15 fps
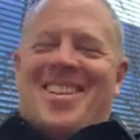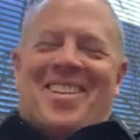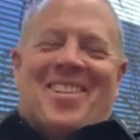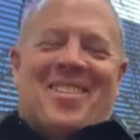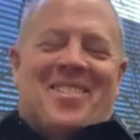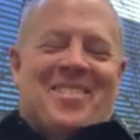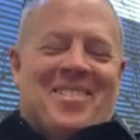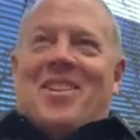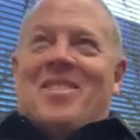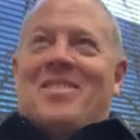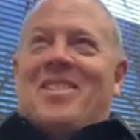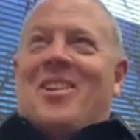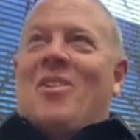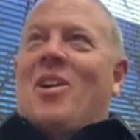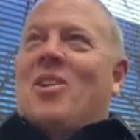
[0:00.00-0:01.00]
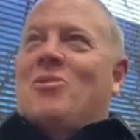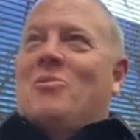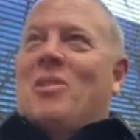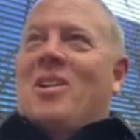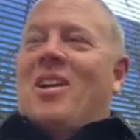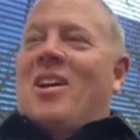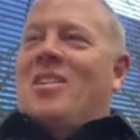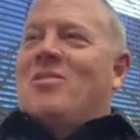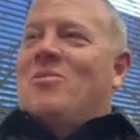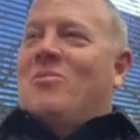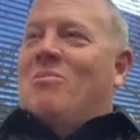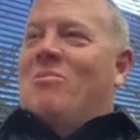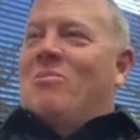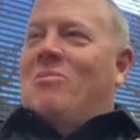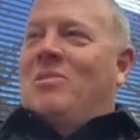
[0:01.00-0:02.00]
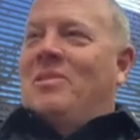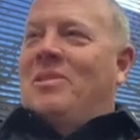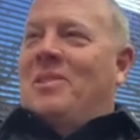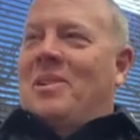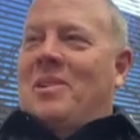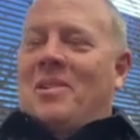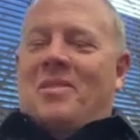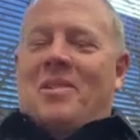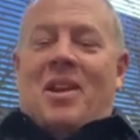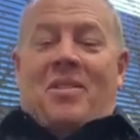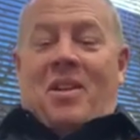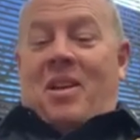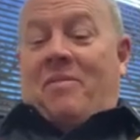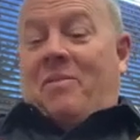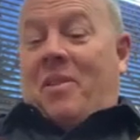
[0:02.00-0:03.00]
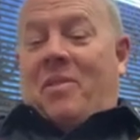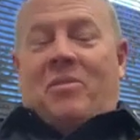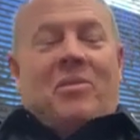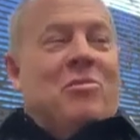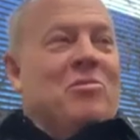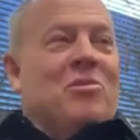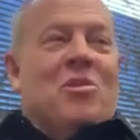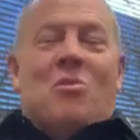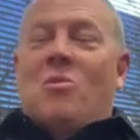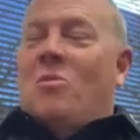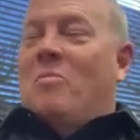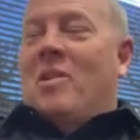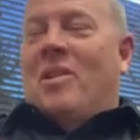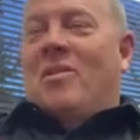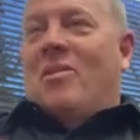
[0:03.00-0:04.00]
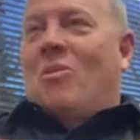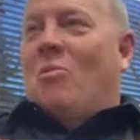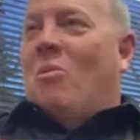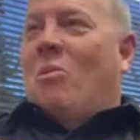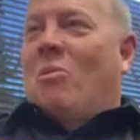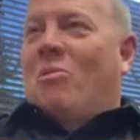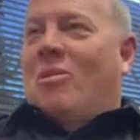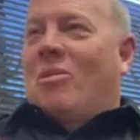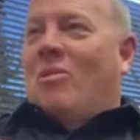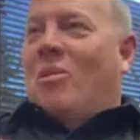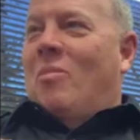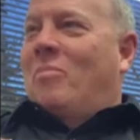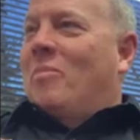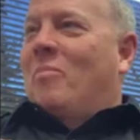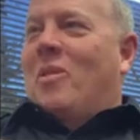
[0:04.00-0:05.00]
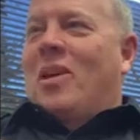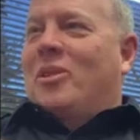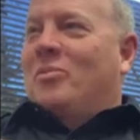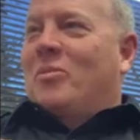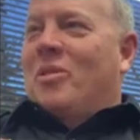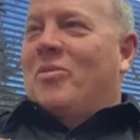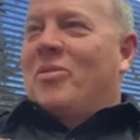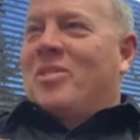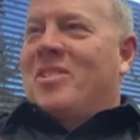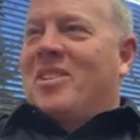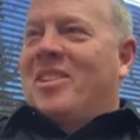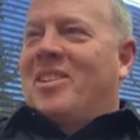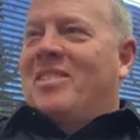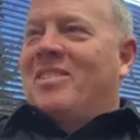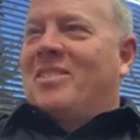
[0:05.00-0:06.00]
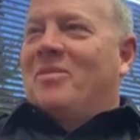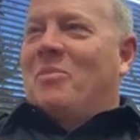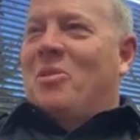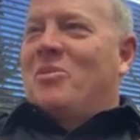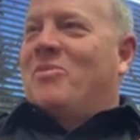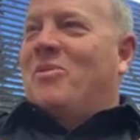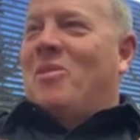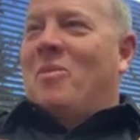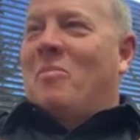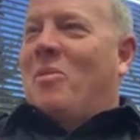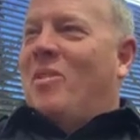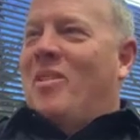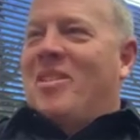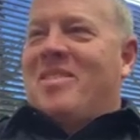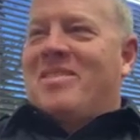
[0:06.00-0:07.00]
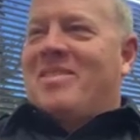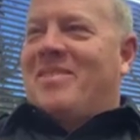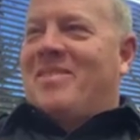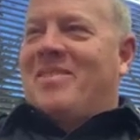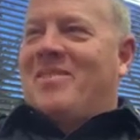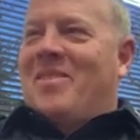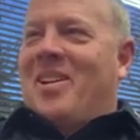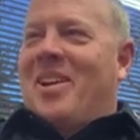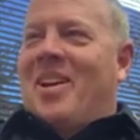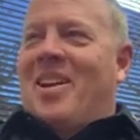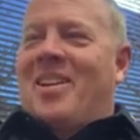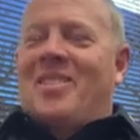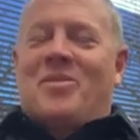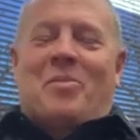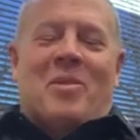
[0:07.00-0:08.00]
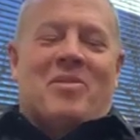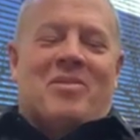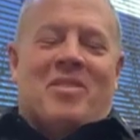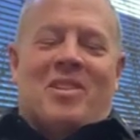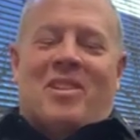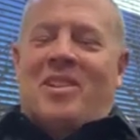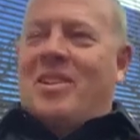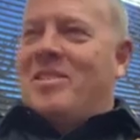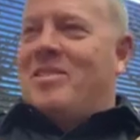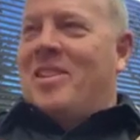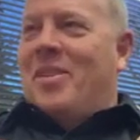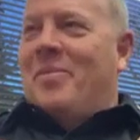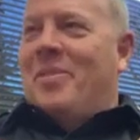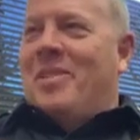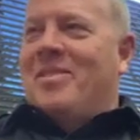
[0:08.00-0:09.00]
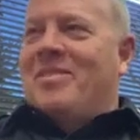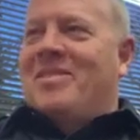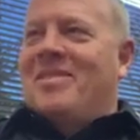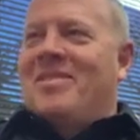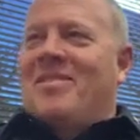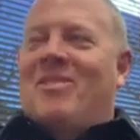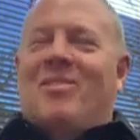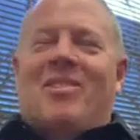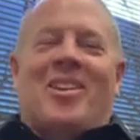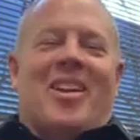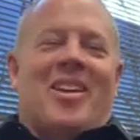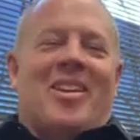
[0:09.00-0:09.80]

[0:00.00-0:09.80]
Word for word: and uh, as I graduated high school, uh, I, I, felt there was nowhere better in the world to grow up than Blacksburg, mm-hmm. Virginia. Most fun place we had, especially in the late 70s, early